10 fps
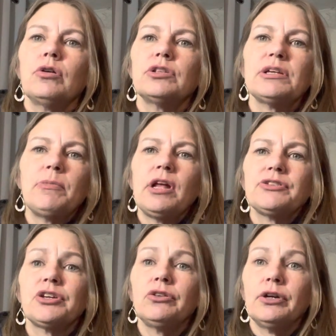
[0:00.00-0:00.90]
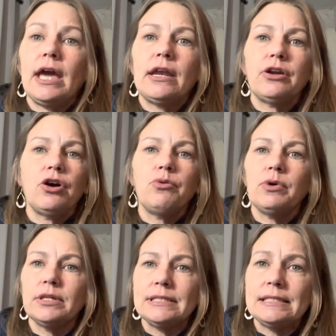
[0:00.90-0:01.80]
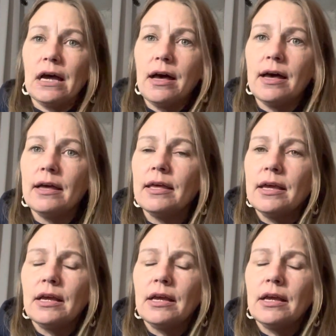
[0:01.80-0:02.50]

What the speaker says: someone else could look at and go, well, duh,